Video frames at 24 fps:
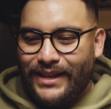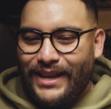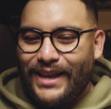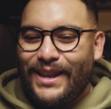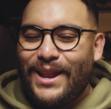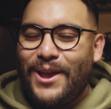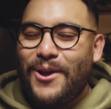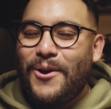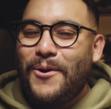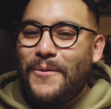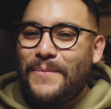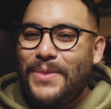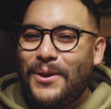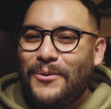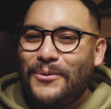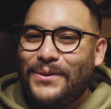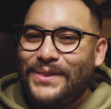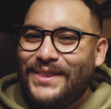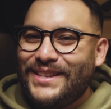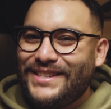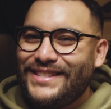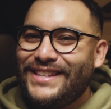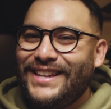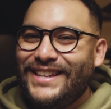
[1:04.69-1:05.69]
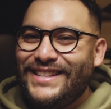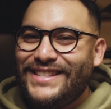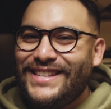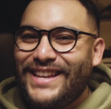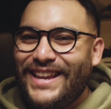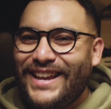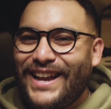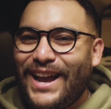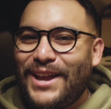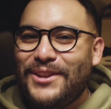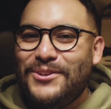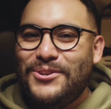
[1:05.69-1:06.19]
And I hope that with this
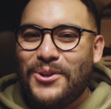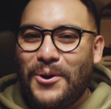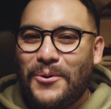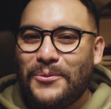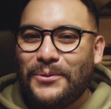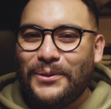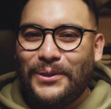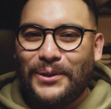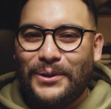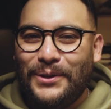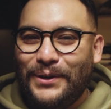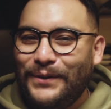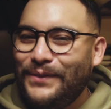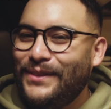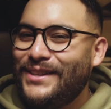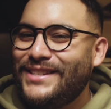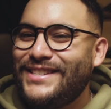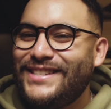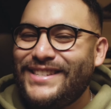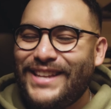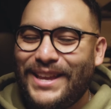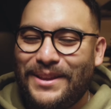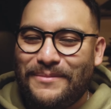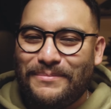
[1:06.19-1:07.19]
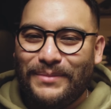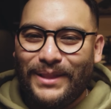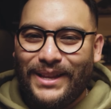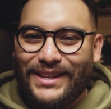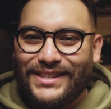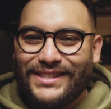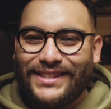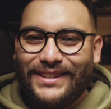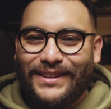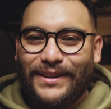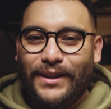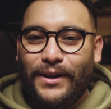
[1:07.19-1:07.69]
intake, I don't learn the same
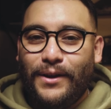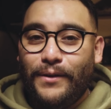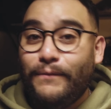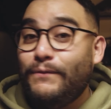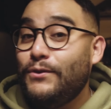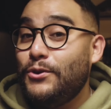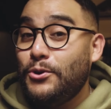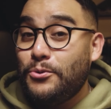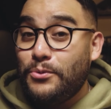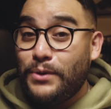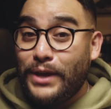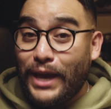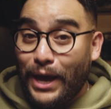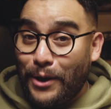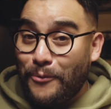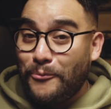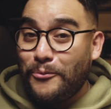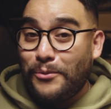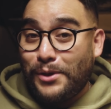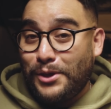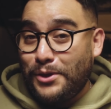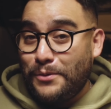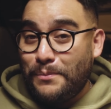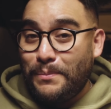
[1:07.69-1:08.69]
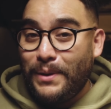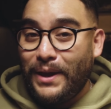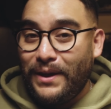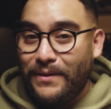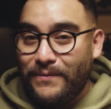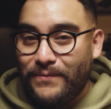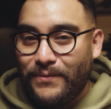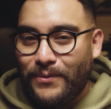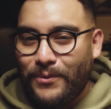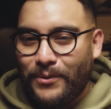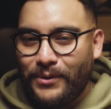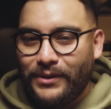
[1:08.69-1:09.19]
lesson of you get what you pay
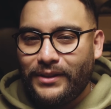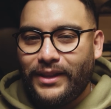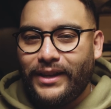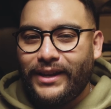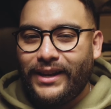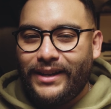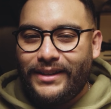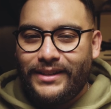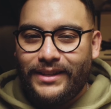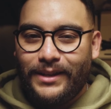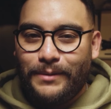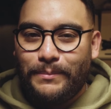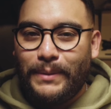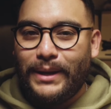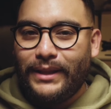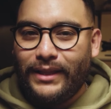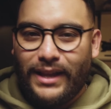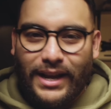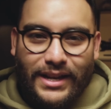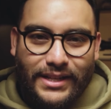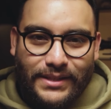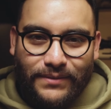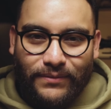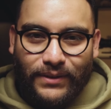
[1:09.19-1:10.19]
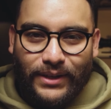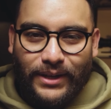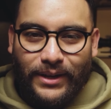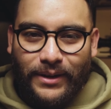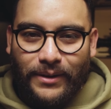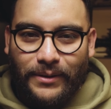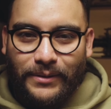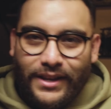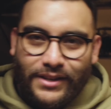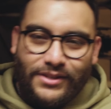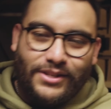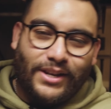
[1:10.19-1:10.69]
for like I did in my last
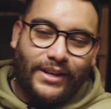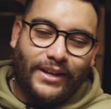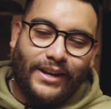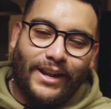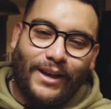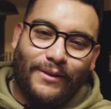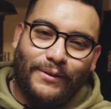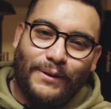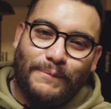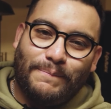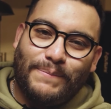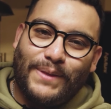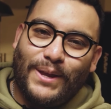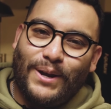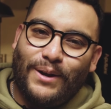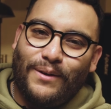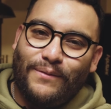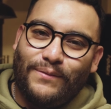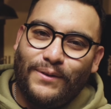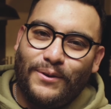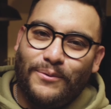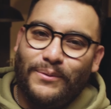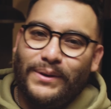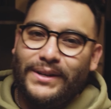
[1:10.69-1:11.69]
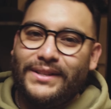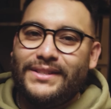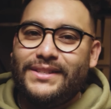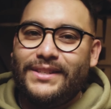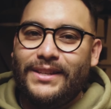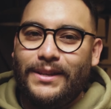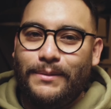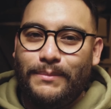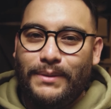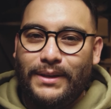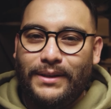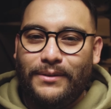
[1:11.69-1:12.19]
video. Check it out up there if you want to
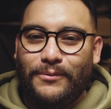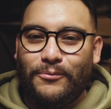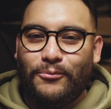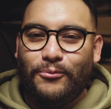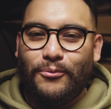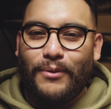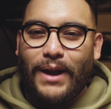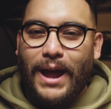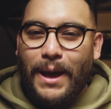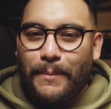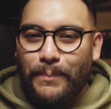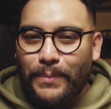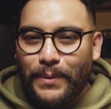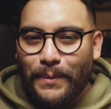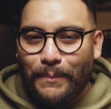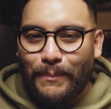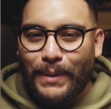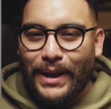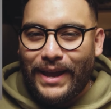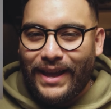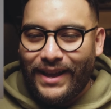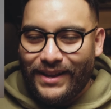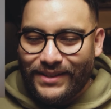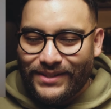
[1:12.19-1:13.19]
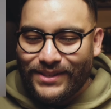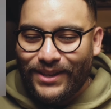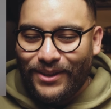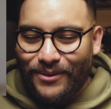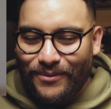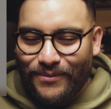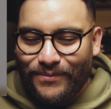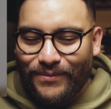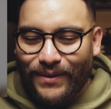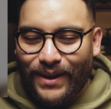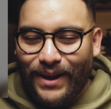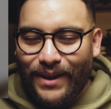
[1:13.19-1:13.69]
see me wrap my
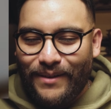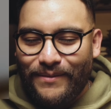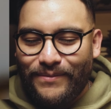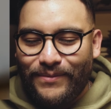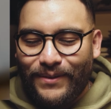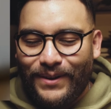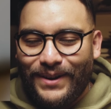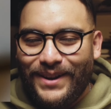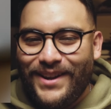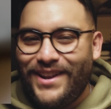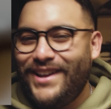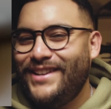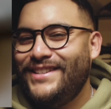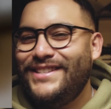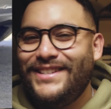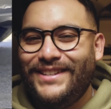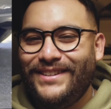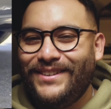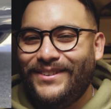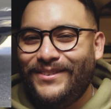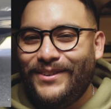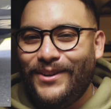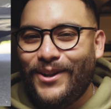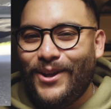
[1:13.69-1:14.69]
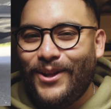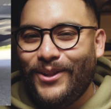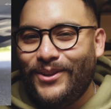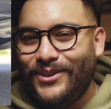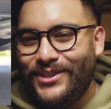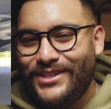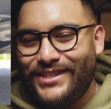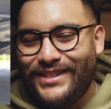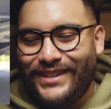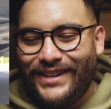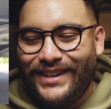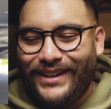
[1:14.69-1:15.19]
SQ5 for
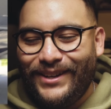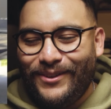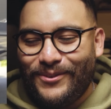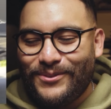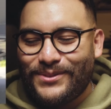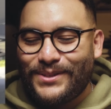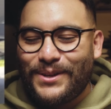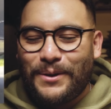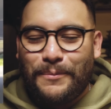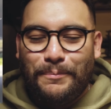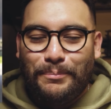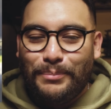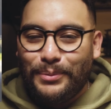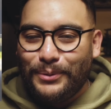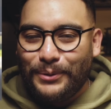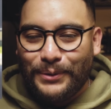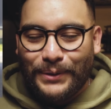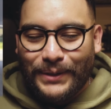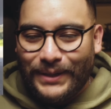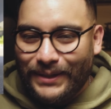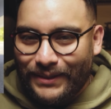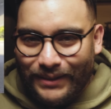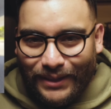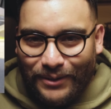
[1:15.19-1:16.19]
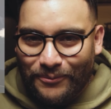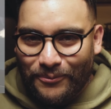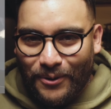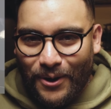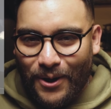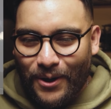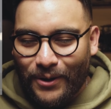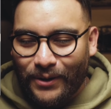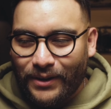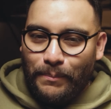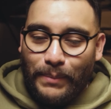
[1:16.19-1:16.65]
$1,900 and it goes completely wrong.